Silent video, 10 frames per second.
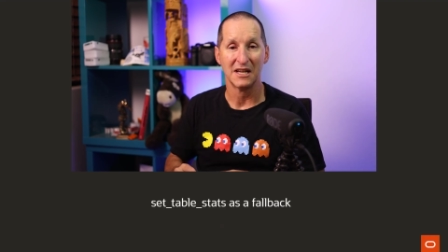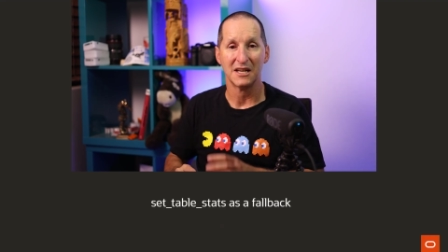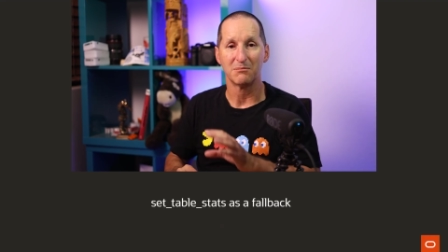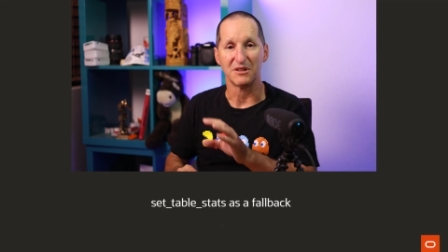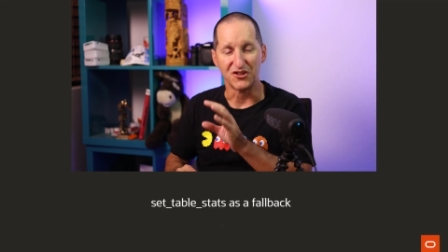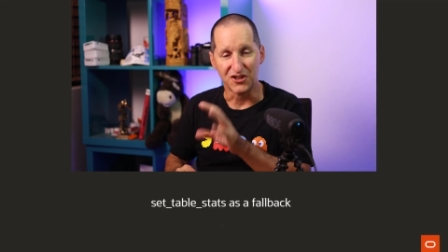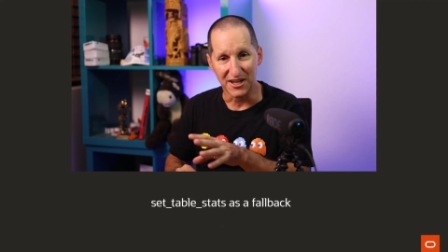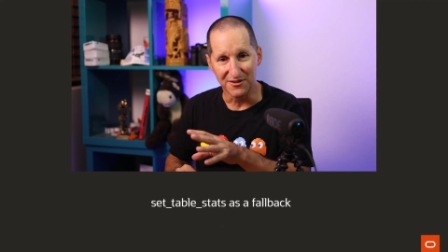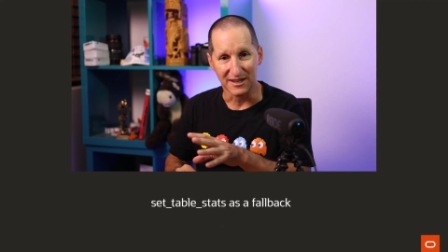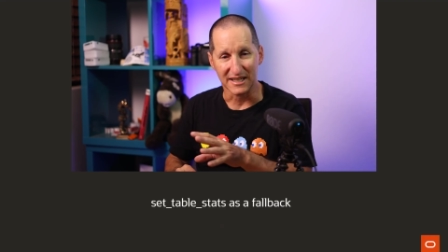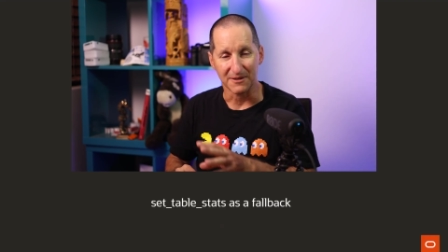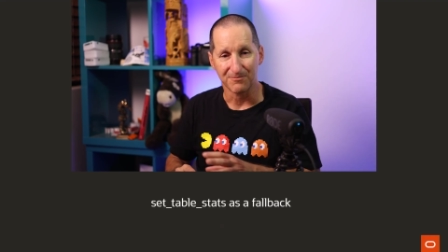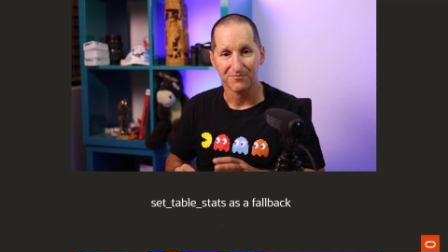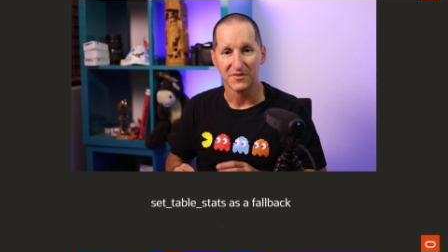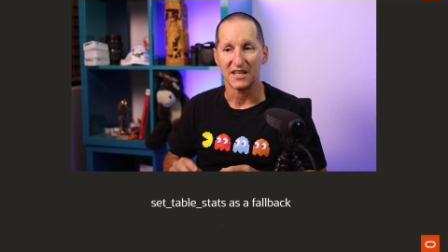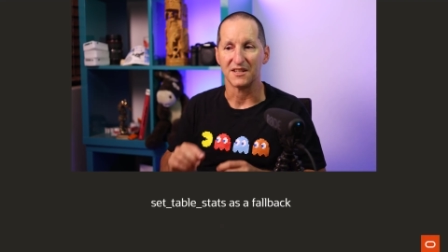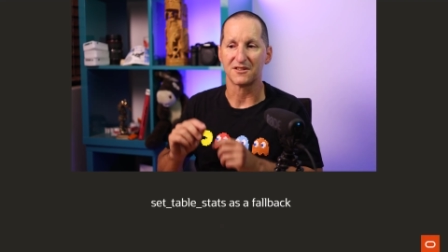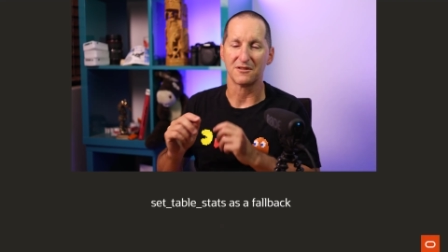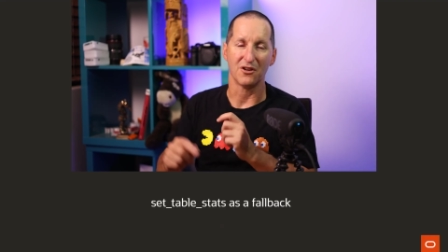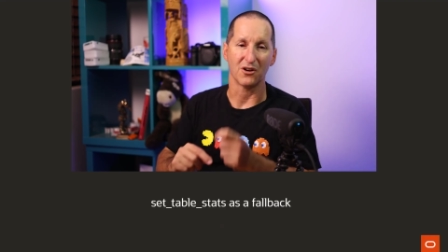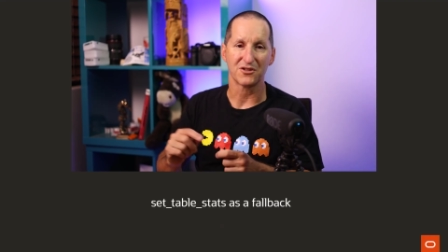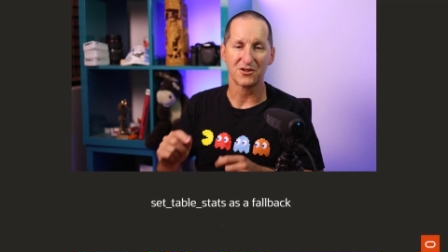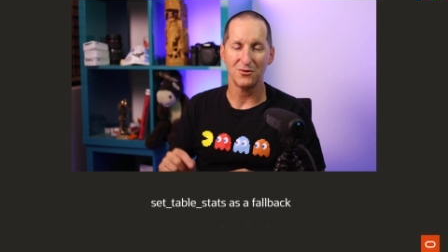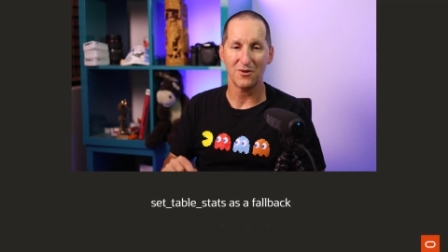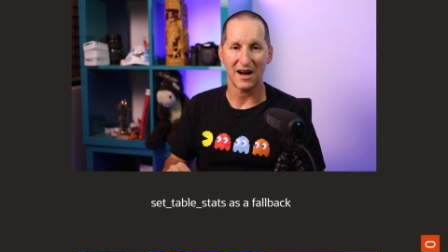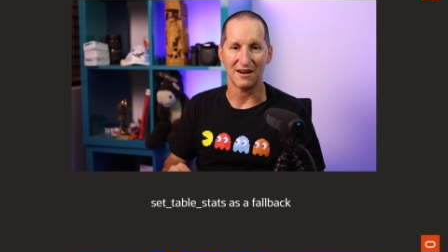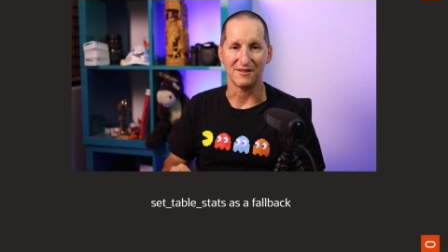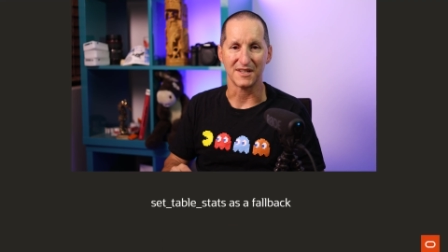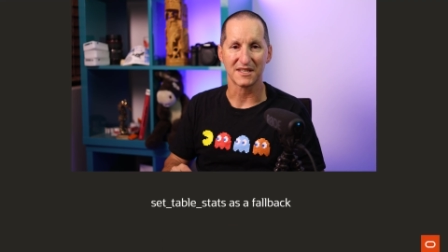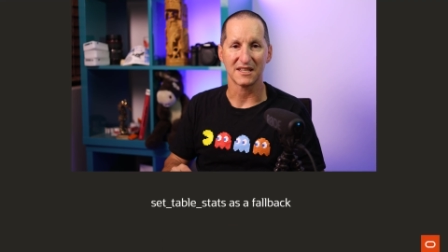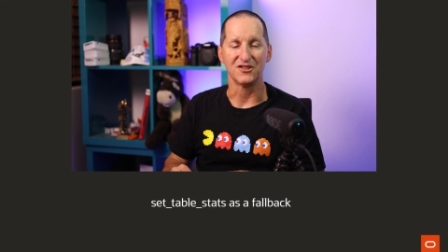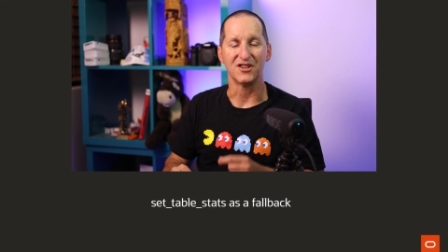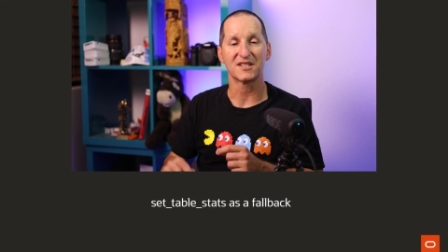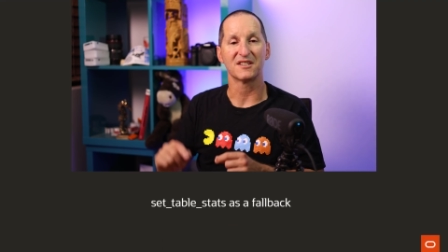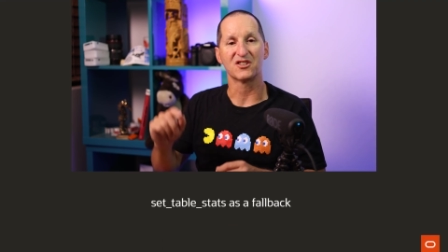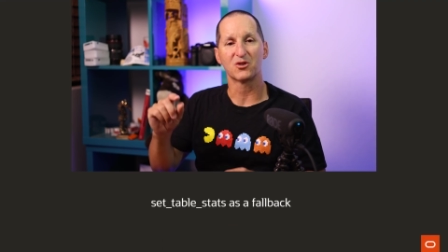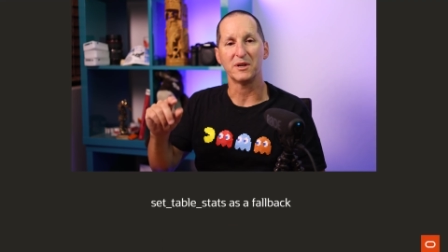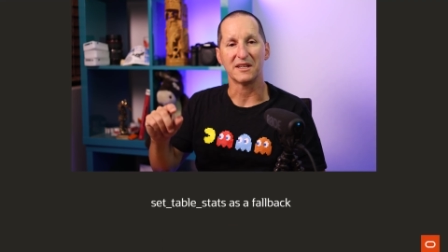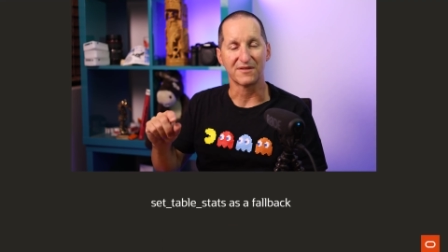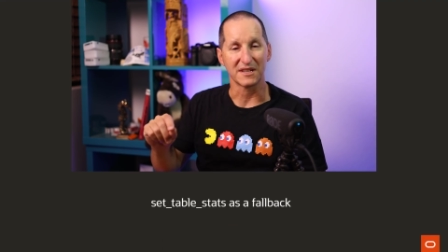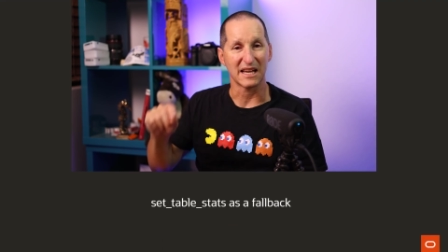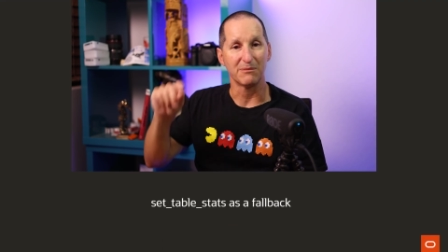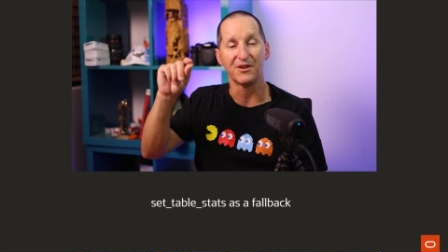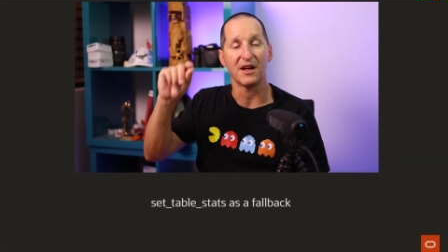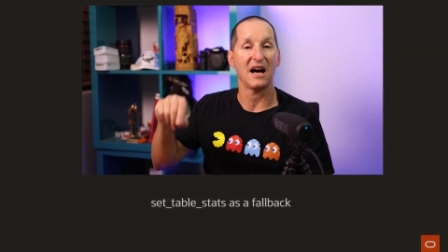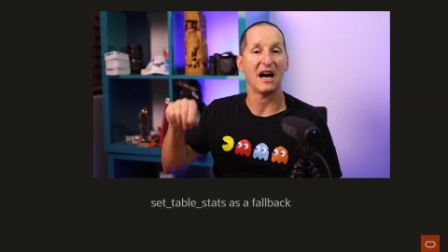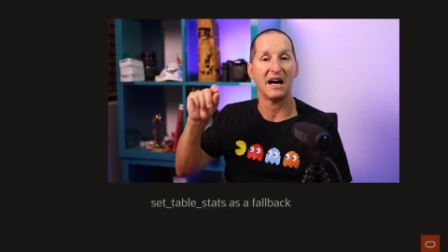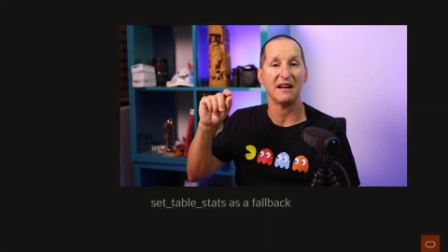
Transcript: But generally, it's not too high risk just to tweak, for example, the high